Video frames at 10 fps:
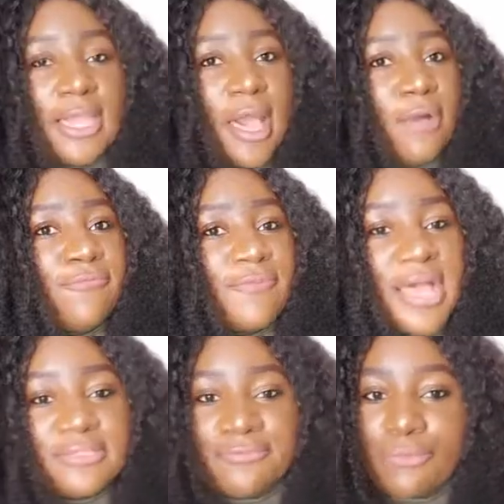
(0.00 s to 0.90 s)
Now,
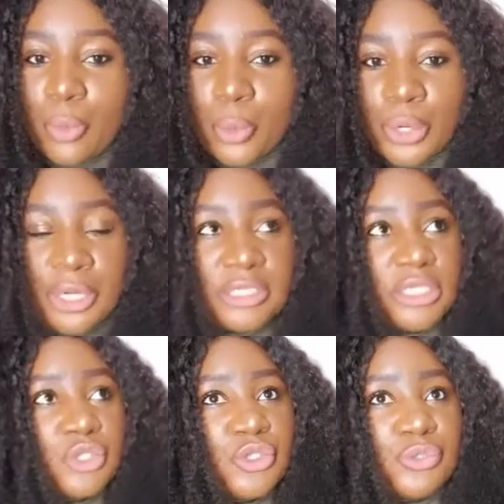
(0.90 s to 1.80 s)
fast forward
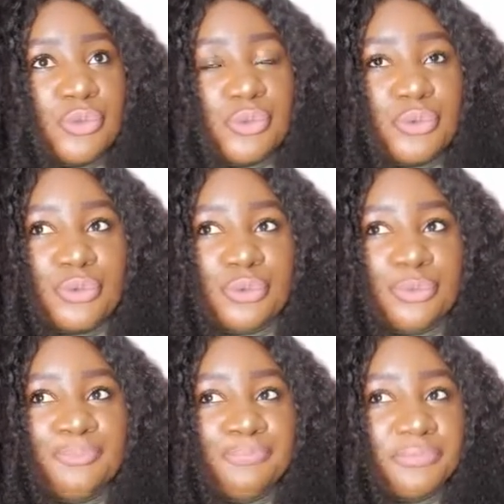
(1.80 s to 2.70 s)

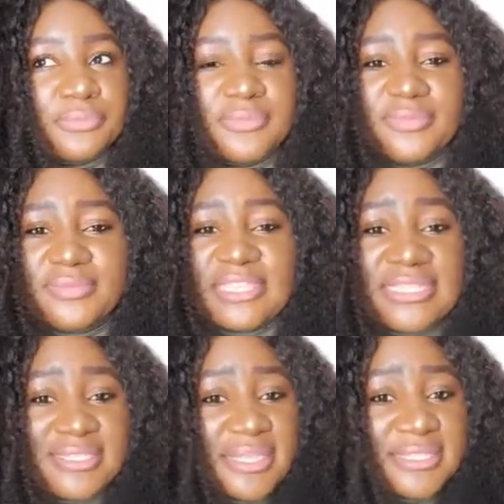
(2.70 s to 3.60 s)
to
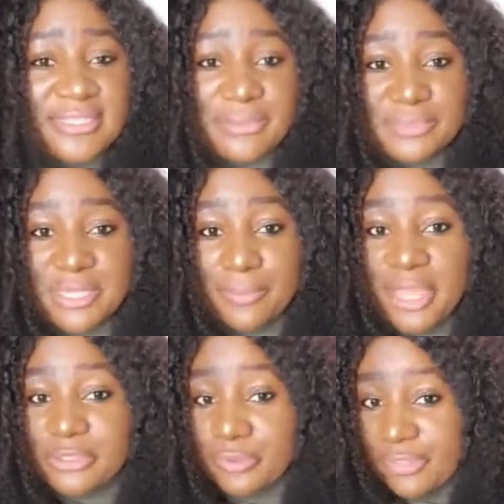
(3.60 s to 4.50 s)
6
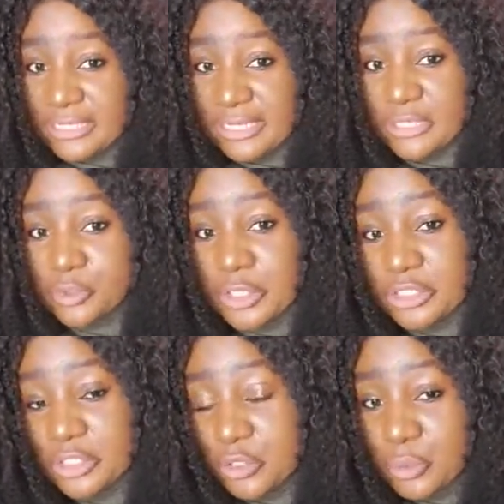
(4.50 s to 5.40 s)
September
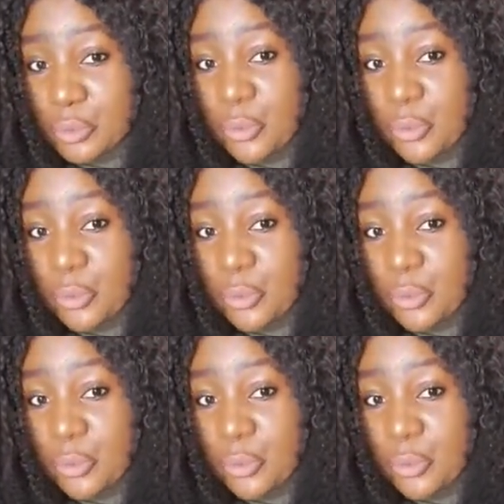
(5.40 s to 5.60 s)
2022,